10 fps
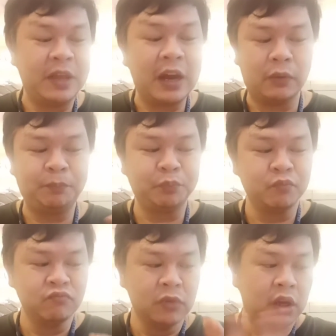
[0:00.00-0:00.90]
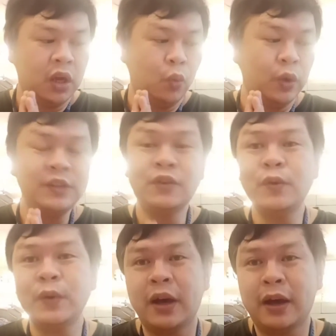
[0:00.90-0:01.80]
Now, what is
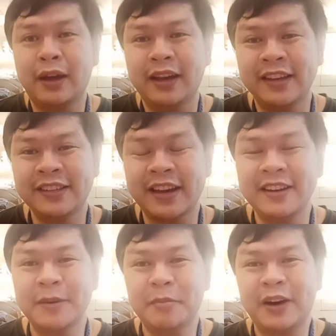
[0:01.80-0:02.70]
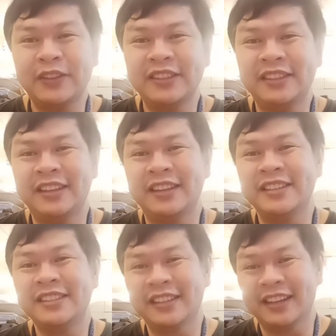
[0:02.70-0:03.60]
so exciting about this